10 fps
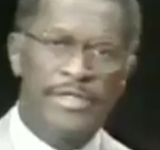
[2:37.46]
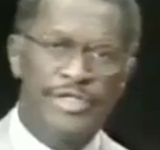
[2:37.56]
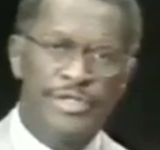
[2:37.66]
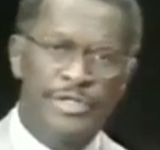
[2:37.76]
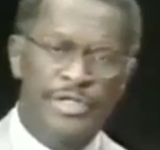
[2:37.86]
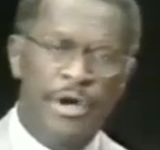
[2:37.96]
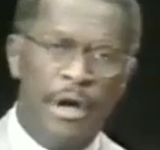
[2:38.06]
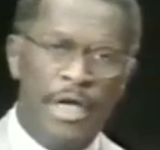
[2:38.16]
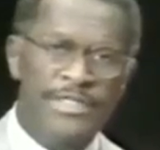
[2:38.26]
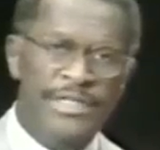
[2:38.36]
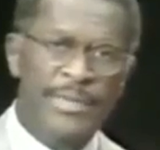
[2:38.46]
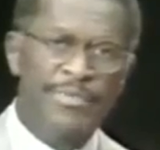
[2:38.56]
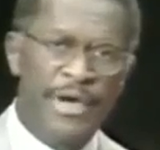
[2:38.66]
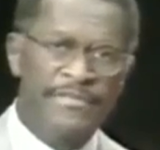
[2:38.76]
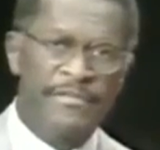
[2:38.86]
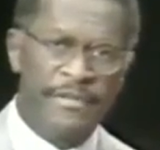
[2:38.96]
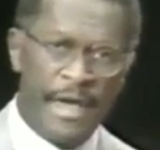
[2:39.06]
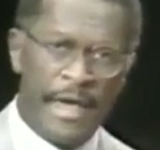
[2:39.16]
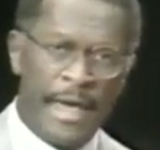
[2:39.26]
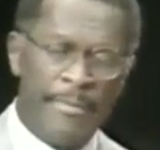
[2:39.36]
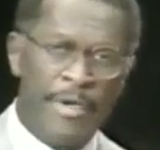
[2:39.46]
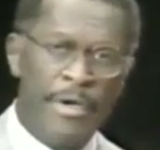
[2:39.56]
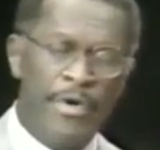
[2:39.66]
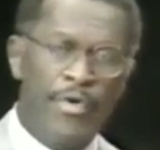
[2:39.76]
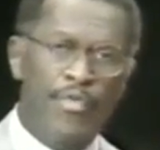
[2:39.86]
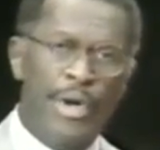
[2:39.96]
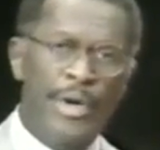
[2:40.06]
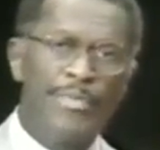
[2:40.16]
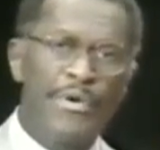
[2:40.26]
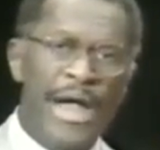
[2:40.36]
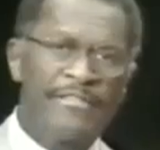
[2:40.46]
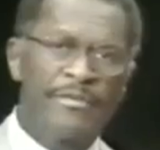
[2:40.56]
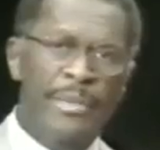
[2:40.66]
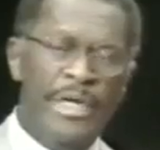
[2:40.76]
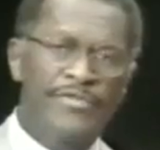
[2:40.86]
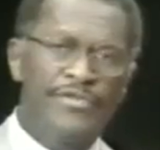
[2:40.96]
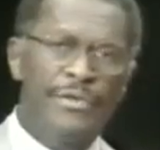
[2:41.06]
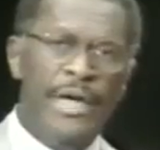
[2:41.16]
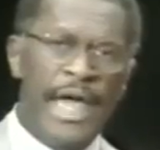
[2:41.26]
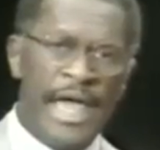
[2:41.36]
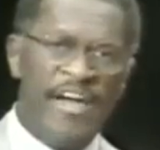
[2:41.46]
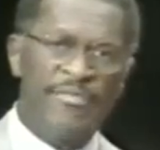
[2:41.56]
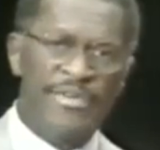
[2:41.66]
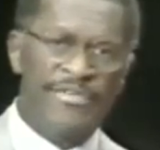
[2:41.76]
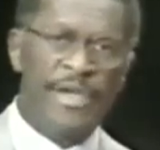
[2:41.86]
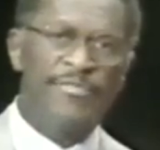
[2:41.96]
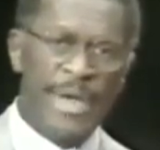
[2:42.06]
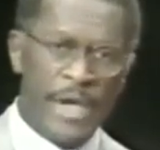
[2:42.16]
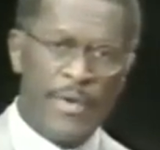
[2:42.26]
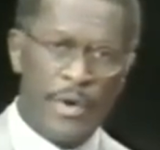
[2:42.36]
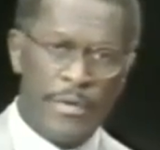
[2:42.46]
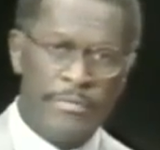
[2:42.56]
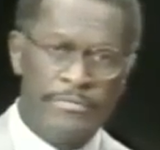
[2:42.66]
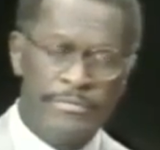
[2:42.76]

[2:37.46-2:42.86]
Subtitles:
insurance costs at the present time run approximately 2.5% of payroll.